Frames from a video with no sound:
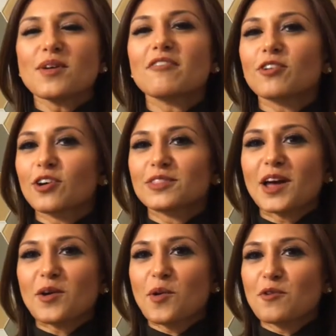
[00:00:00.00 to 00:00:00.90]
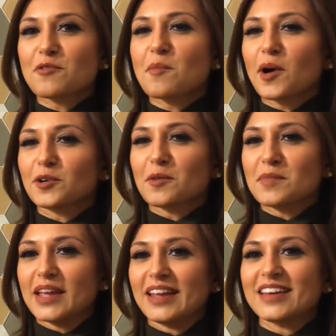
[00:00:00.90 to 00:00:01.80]
ever heard that quote from Margaret
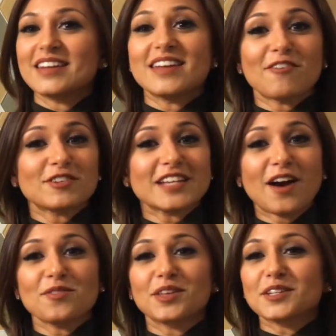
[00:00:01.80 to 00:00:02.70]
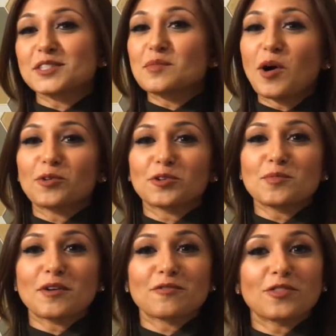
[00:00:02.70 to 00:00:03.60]
Mead, never doubt that a small
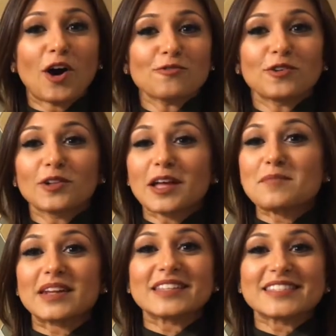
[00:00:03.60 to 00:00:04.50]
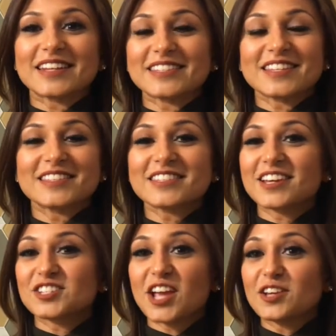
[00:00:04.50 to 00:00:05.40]
group of thoughtful, committed citizens
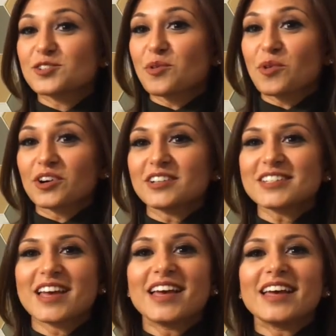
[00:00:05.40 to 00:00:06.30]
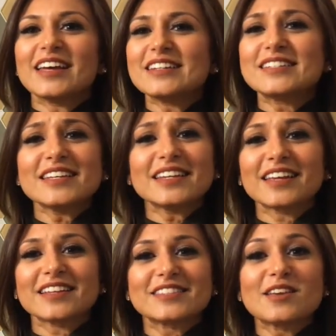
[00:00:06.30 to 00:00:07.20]
could change the world? Indeed,
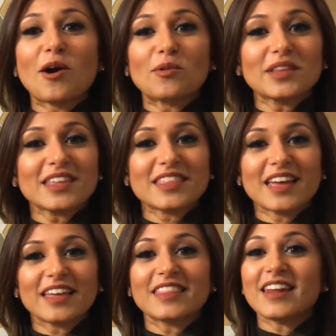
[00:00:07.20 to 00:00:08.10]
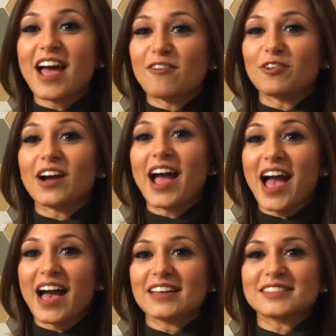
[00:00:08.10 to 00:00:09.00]
it is the only thing that ever
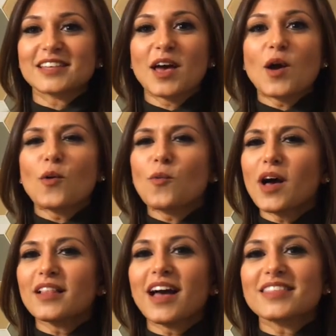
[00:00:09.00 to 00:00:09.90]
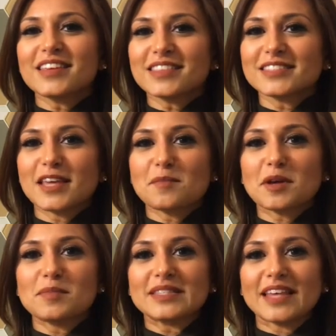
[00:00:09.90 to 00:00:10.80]
has. Well, I think the same
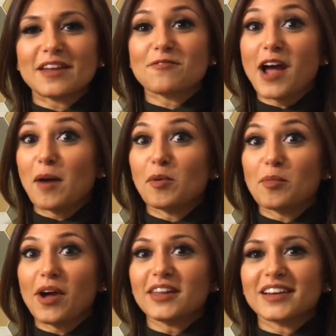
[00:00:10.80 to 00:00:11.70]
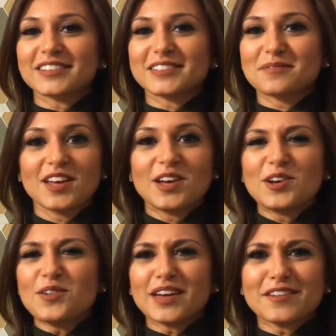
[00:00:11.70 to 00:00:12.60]
could be said for Apple products.
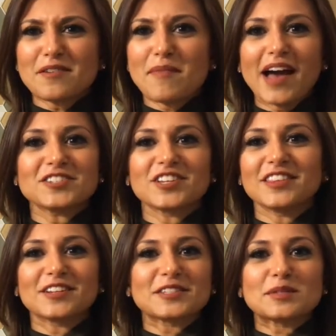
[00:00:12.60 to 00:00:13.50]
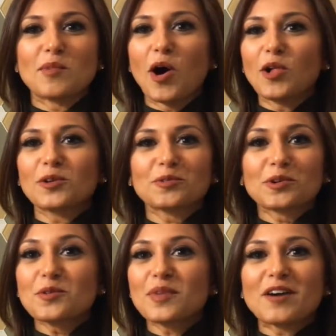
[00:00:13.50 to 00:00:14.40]
Who could have imagined that a small
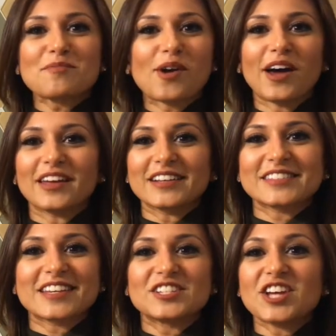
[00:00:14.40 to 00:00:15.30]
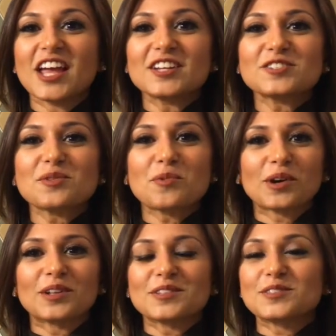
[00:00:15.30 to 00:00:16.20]
group of products could change the
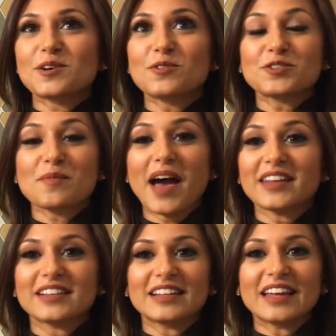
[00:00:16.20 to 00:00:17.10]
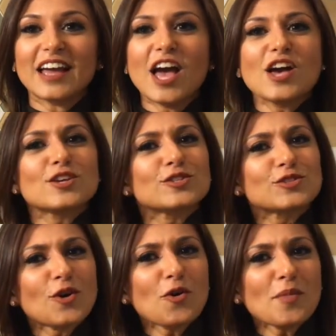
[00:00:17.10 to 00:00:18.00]
world so dramatically,
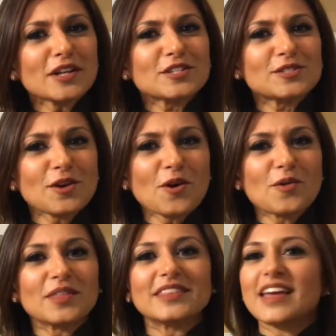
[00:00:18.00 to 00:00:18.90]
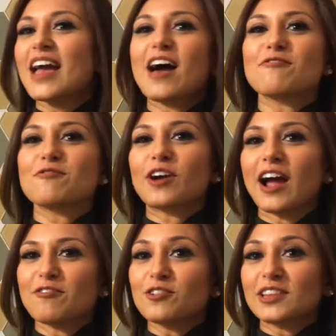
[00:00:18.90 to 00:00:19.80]
so much so that they have
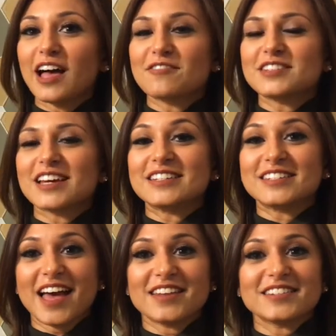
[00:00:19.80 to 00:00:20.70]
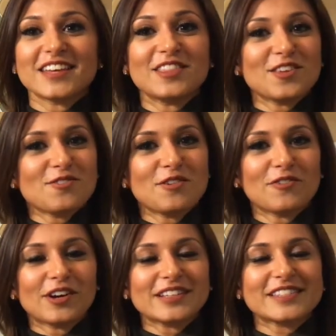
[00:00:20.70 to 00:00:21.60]
forever left a dent in the
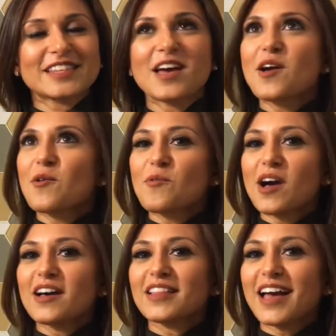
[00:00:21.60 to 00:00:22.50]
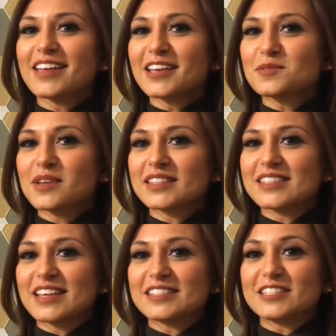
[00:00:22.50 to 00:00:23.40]
universe? Well, I guess we could
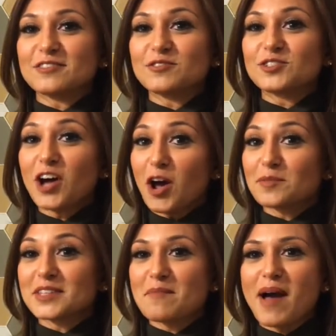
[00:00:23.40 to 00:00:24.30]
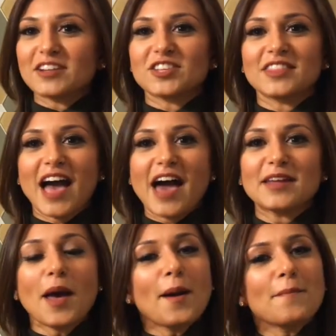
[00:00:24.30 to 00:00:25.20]
say Steve Jobs imagined
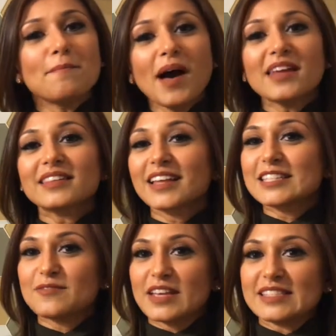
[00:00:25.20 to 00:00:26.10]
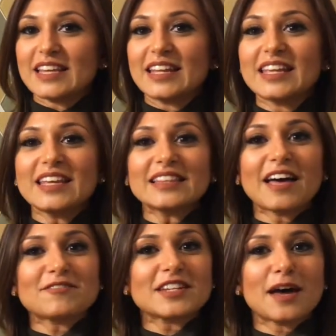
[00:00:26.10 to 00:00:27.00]
that, but let's face it, he
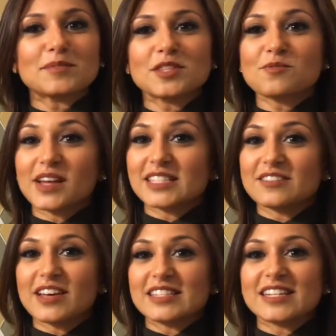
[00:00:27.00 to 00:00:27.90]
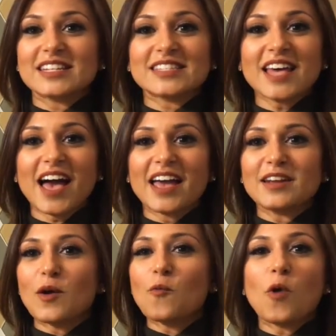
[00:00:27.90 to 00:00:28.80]
left it up to the rest of us to
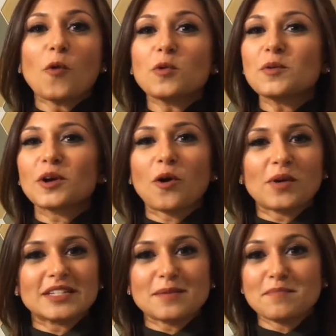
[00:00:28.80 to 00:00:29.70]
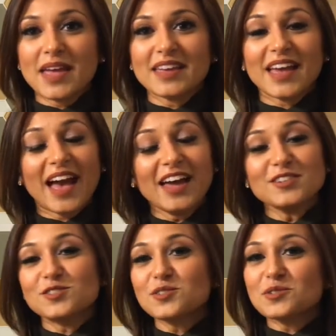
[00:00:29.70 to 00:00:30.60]
decide what we were going to make
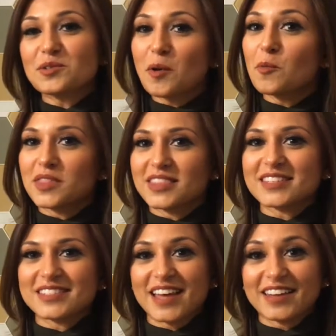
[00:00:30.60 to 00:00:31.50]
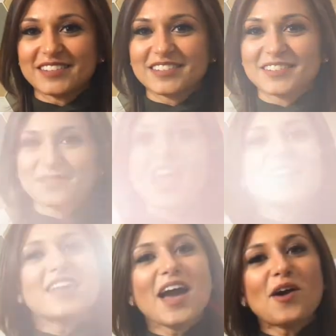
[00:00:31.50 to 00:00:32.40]
and do with this dent.
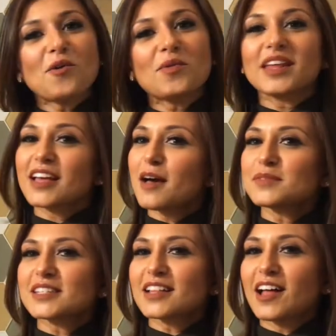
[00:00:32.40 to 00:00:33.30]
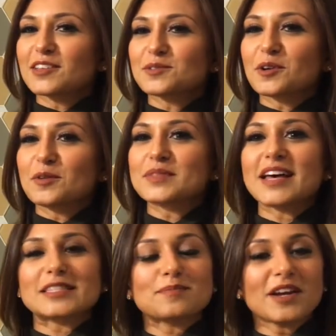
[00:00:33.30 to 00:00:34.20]
Now, when it comes to classrooms,
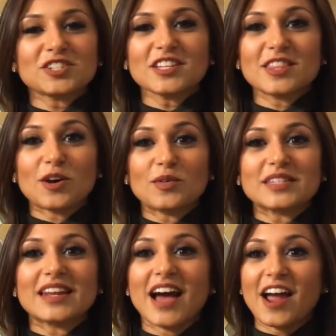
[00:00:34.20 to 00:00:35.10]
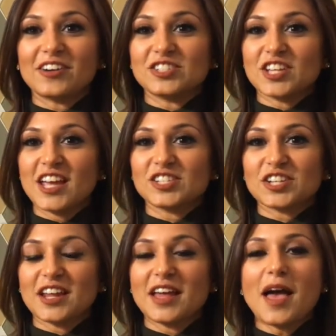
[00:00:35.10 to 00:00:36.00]
especially those in higher
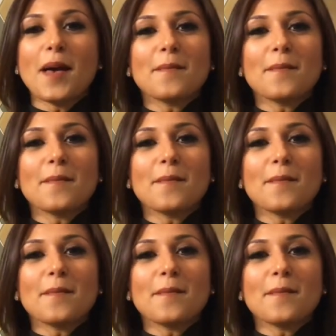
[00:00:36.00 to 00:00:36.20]
education,